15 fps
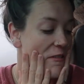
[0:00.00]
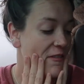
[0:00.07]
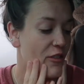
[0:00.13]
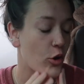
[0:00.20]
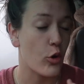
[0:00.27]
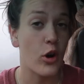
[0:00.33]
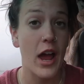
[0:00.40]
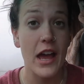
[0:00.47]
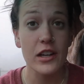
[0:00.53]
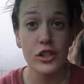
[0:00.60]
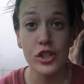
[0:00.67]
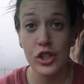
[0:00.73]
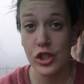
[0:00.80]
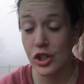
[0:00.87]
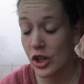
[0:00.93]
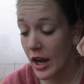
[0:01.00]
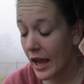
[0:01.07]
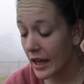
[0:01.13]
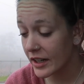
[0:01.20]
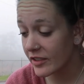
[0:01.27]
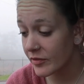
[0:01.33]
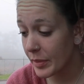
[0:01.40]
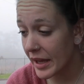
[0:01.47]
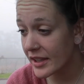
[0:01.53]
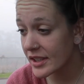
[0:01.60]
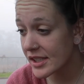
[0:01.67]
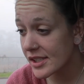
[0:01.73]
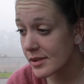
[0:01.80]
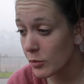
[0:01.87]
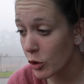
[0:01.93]
Fresh out of bed
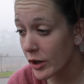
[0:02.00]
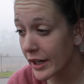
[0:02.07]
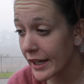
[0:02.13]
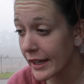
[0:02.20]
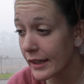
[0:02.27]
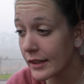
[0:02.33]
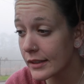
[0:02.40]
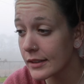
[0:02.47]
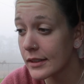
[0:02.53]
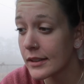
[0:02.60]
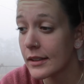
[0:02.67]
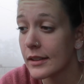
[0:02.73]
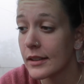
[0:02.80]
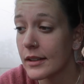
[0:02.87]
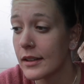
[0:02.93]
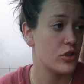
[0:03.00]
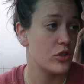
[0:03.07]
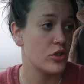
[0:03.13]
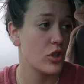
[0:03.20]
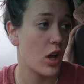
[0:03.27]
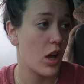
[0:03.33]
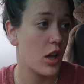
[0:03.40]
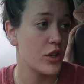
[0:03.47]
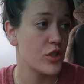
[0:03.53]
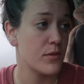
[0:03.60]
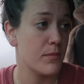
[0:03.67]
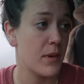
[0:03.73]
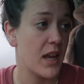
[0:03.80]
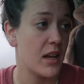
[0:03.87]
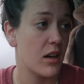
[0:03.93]
this morning. Josh
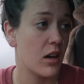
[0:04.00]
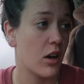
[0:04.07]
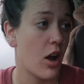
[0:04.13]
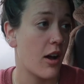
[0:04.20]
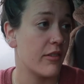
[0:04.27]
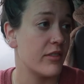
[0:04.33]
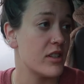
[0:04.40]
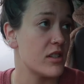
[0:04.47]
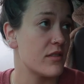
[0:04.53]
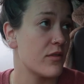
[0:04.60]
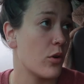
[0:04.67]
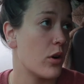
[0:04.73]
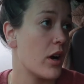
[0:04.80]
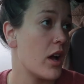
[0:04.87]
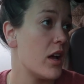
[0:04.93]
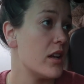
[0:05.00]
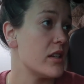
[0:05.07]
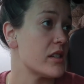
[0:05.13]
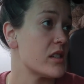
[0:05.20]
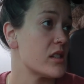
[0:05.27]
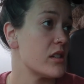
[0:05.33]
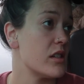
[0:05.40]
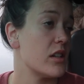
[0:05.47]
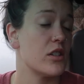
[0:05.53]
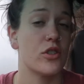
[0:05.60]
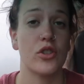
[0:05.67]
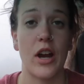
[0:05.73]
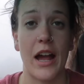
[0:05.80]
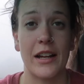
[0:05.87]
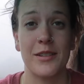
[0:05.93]
made our coffees for us,
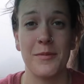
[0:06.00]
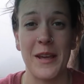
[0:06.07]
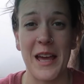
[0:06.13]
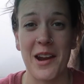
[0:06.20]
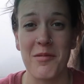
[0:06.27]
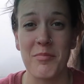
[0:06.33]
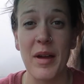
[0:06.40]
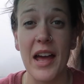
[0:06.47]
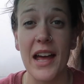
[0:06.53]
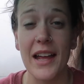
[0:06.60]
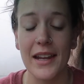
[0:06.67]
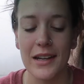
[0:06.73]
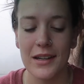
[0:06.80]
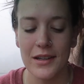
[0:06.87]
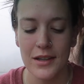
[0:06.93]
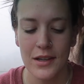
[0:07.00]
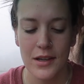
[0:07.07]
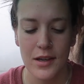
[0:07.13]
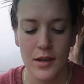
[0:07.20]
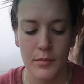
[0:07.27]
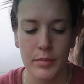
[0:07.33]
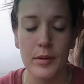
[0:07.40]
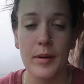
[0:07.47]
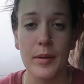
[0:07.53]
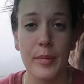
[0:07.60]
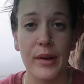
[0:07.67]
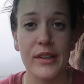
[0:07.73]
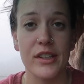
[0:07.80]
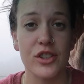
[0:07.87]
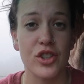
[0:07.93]
dragged me out of bed, put my
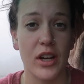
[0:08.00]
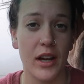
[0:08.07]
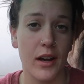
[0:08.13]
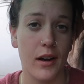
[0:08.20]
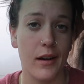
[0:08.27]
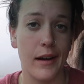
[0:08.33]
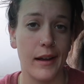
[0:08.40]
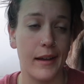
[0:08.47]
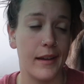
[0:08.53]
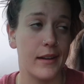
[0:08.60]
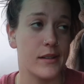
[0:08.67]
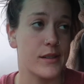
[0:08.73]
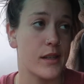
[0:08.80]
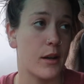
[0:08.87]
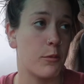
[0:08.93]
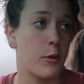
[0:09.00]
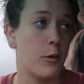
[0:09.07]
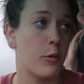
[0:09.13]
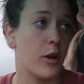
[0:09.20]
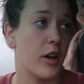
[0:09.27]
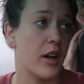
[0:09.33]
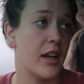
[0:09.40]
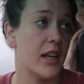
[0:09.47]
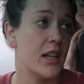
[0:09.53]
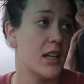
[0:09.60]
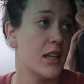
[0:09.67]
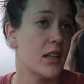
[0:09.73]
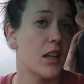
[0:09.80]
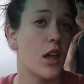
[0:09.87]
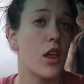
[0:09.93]
butt in the chair, and said we were
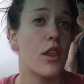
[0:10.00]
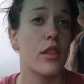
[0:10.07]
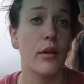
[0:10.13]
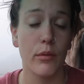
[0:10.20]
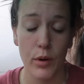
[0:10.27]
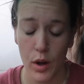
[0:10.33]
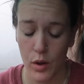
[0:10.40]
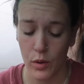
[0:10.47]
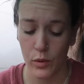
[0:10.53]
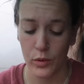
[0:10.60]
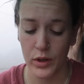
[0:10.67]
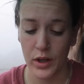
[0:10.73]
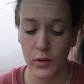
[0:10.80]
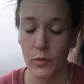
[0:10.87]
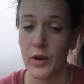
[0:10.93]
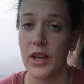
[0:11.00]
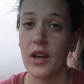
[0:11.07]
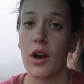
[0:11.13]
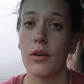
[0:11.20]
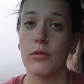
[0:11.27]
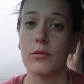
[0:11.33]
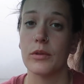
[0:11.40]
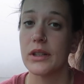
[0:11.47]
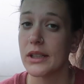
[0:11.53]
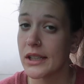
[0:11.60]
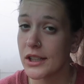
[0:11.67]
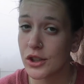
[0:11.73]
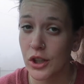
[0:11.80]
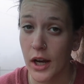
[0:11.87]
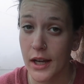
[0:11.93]
hitting the road. We are
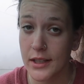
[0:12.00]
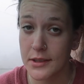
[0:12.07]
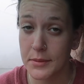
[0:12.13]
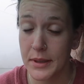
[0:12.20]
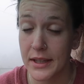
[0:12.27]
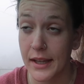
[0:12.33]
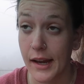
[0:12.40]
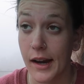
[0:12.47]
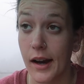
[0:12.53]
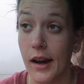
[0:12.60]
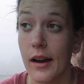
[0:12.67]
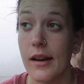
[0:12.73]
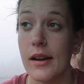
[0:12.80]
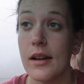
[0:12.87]
really trying to be there